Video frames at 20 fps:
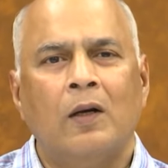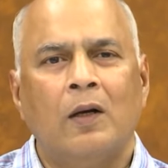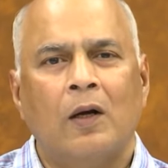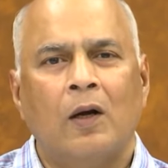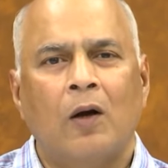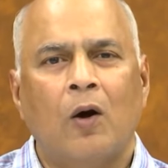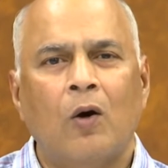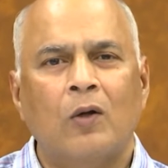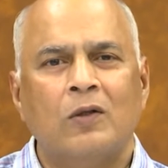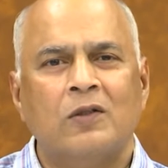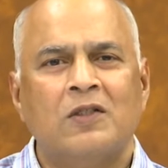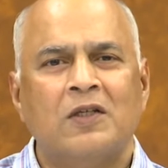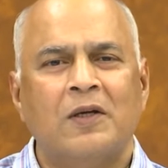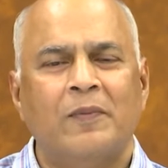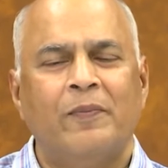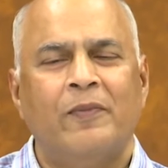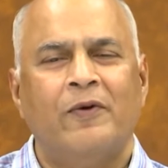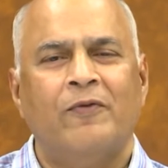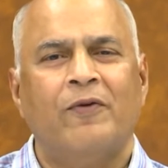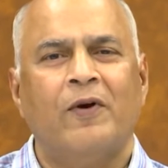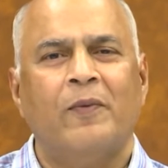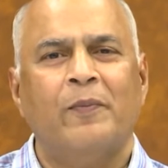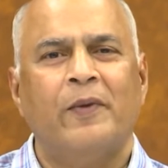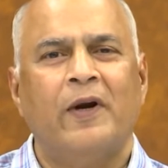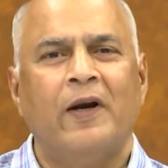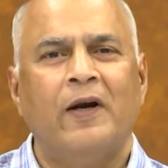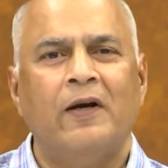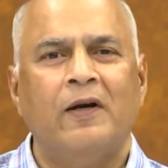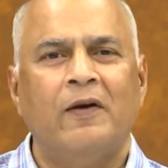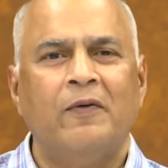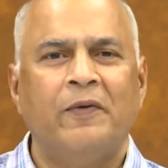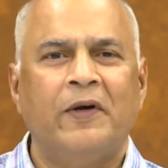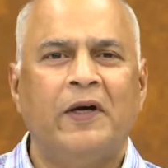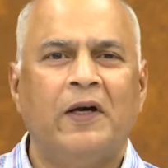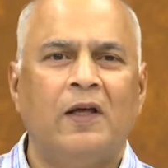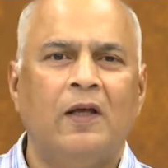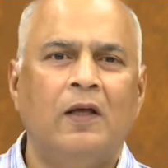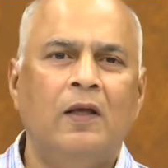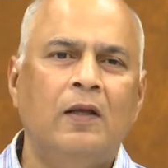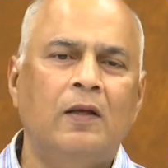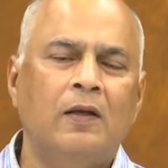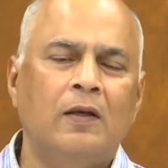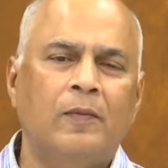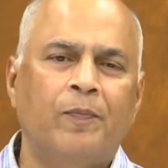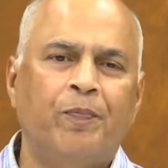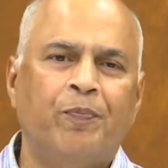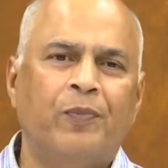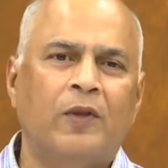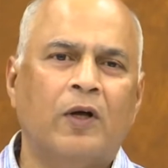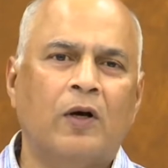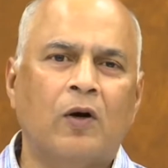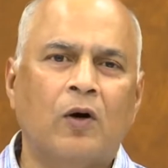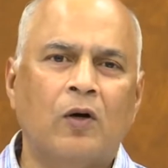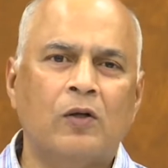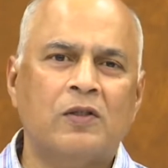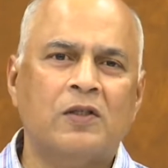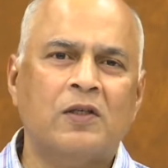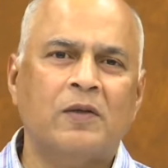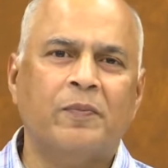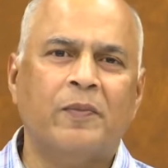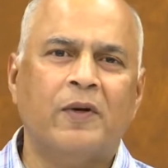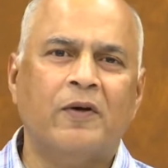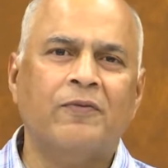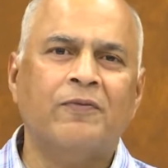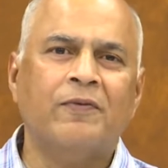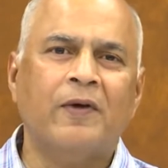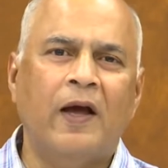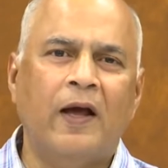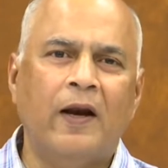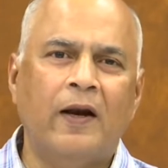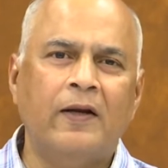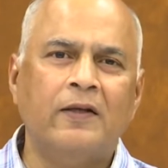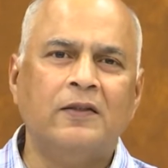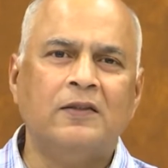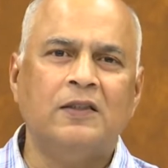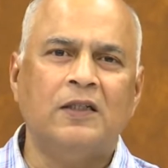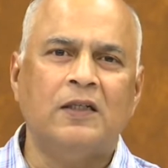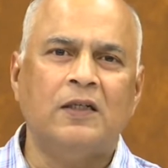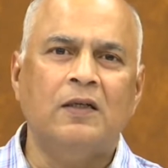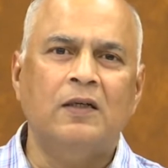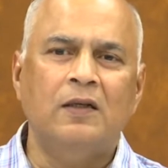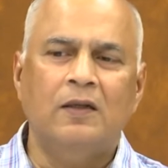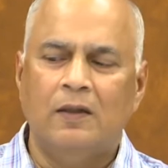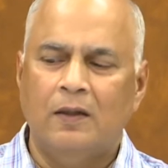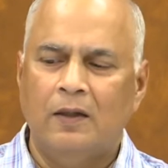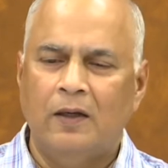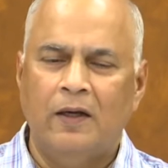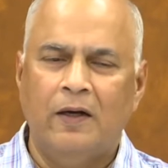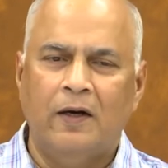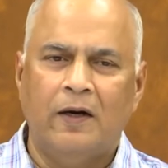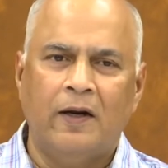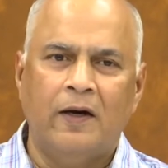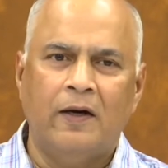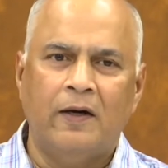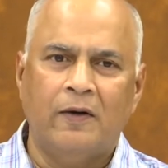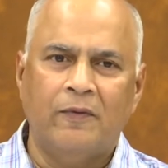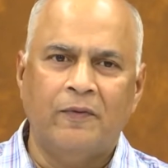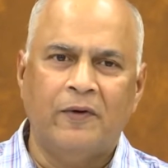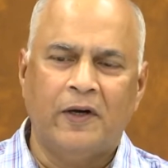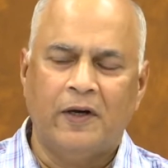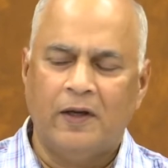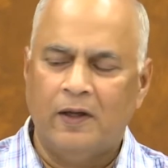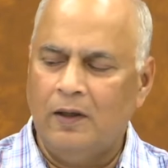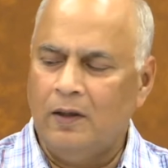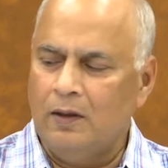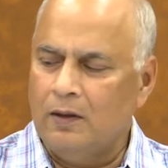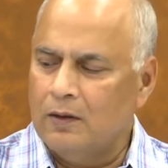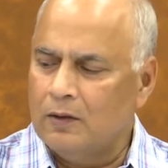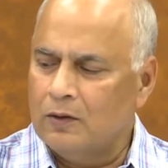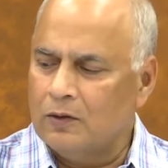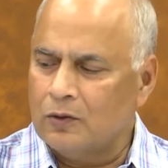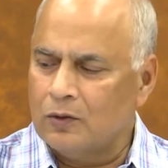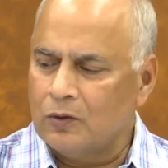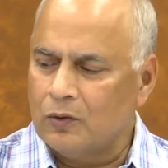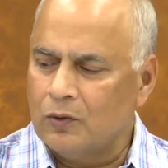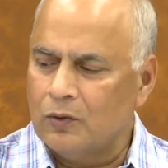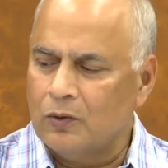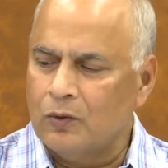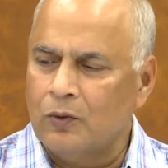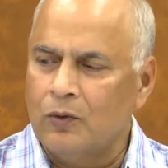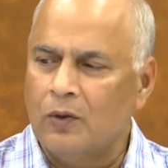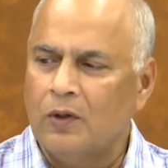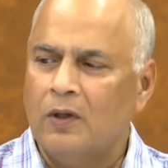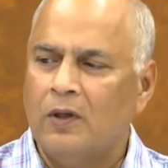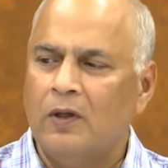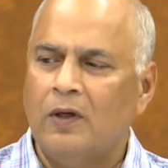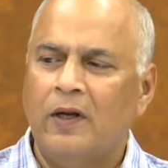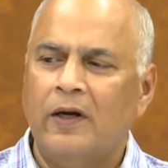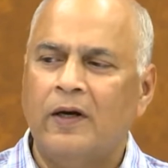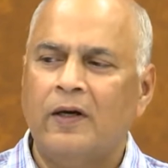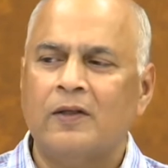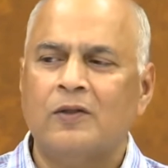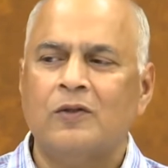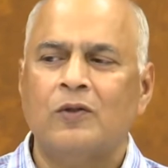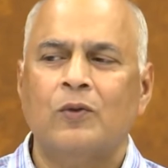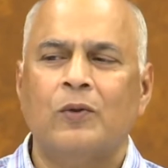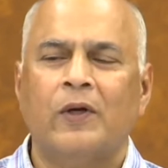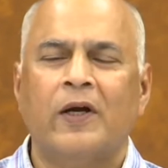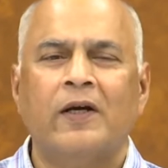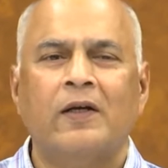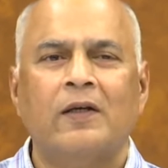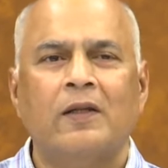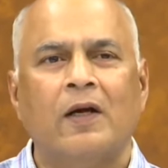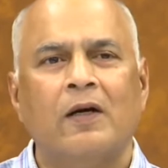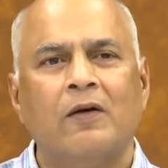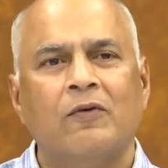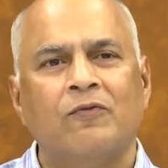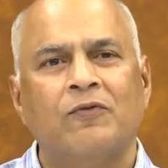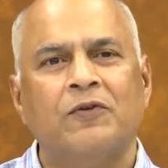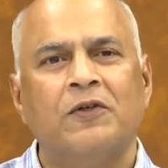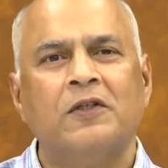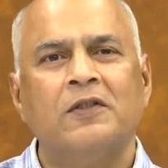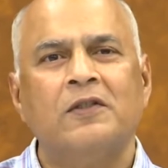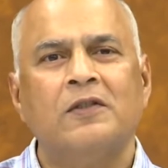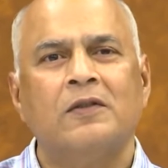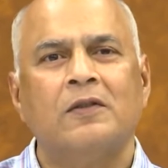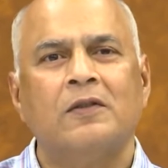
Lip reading: concept from relativity, the concept of energy in relativity. So, let us look at that first.